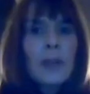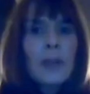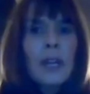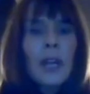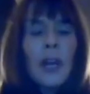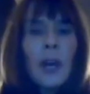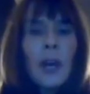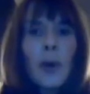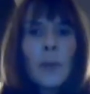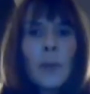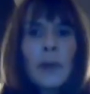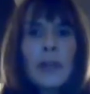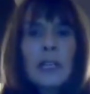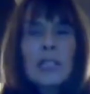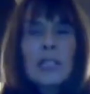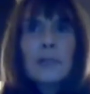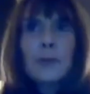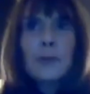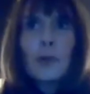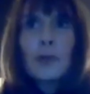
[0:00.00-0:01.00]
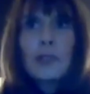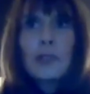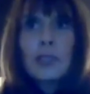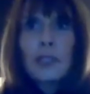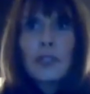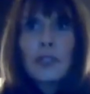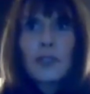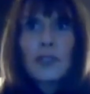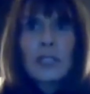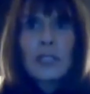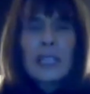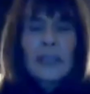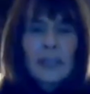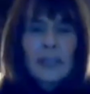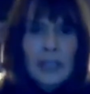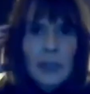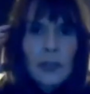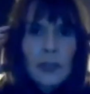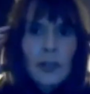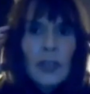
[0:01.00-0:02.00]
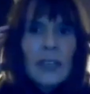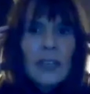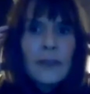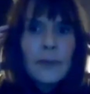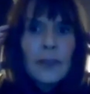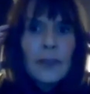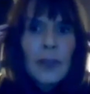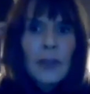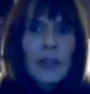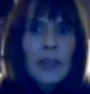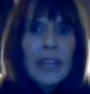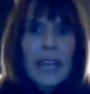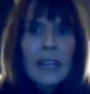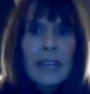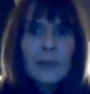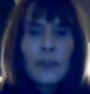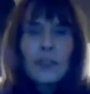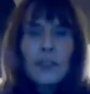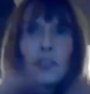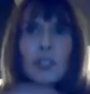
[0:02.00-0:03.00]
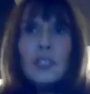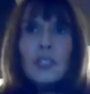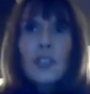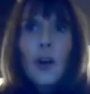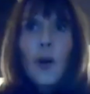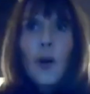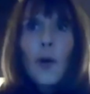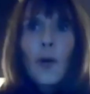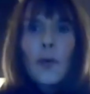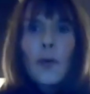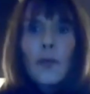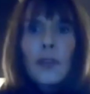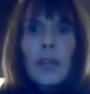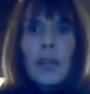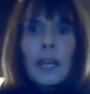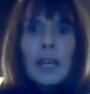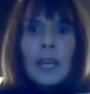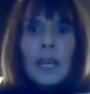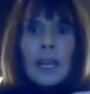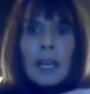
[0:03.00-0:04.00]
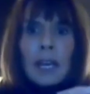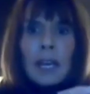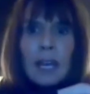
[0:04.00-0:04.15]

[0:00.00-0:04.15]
we're exposed to, as you say, like, even without your headphones, just all the